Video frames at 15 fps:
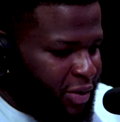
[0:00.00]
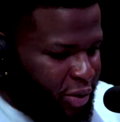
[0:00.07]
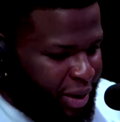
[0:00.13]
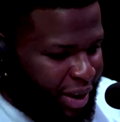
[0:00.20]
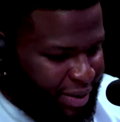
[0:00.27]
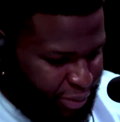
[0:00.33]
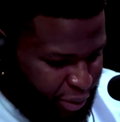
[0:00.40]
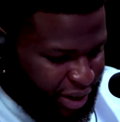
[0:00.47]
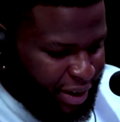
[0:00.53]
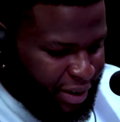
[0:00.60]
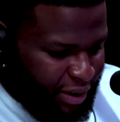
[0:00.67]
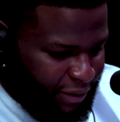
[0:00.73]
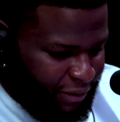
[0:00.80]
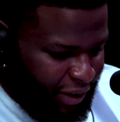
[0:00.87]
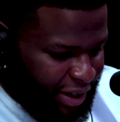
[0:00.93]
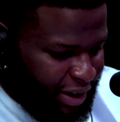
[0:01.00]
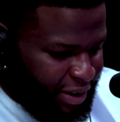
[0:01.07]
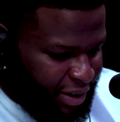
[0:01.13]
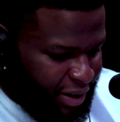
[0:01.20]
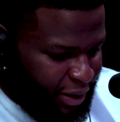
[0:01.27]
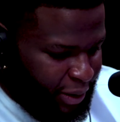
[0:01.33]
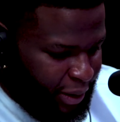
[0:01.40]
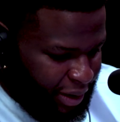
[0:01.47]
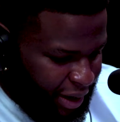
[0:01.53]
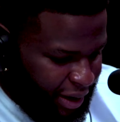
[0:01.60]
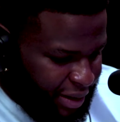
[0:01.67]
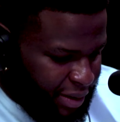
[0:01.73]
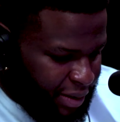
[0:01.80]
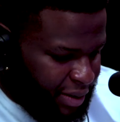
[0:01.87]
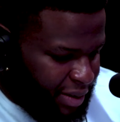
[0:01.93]
let's bring in the financial
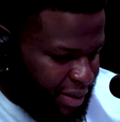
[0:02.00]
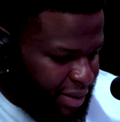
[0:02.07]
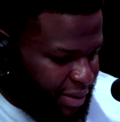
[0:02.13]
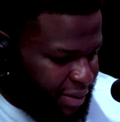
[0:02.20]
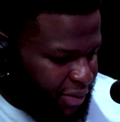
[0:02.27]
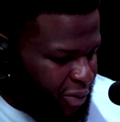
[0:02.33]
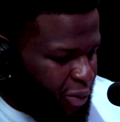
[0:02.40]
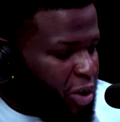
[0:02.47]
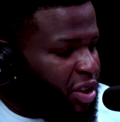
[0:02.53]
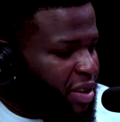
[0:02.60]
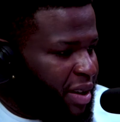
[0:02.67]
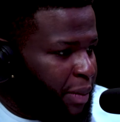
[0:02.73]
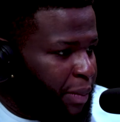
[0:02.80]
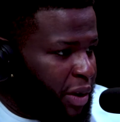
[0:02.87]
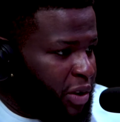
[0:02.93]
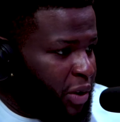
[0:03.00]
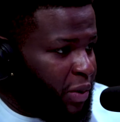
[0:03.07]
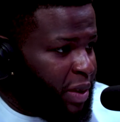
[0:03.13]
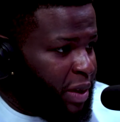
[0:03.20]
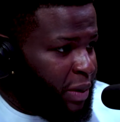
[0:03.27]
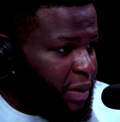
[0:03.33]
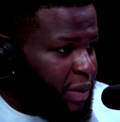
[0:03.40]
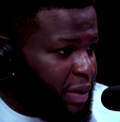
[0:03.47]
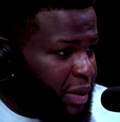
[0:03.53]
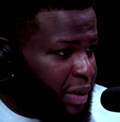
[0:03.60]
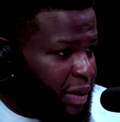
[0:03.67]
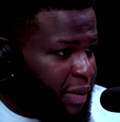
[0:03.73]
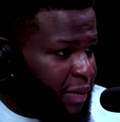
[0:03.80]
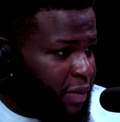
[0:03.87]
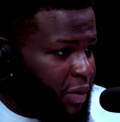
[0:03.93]
analyst. What do you think about the whole deal?
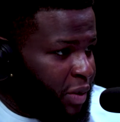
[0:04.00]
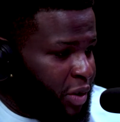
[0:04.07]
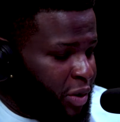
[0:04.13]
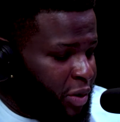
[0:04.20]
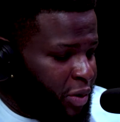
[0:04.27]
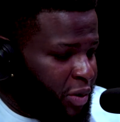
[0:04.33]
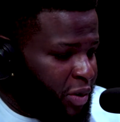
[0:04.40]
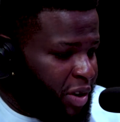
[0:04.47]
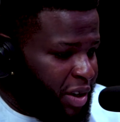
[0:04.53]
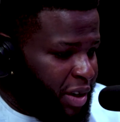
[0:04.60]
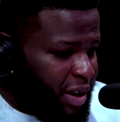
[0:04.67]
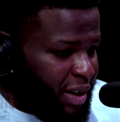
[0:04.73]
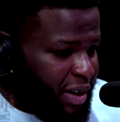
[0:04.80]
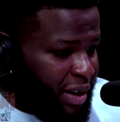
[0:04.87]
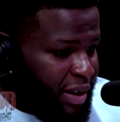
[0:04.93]
Do you share